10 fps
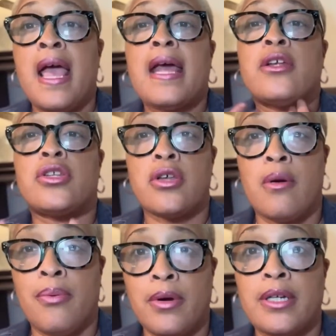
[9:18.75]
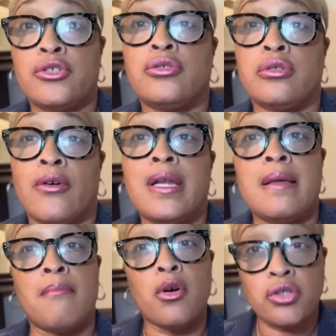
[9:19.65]
And it's so important that you learn
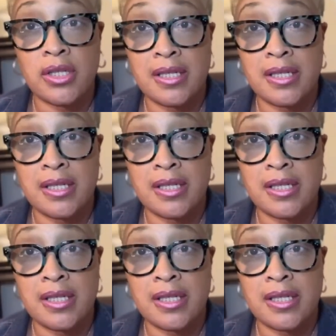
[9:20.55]
emotional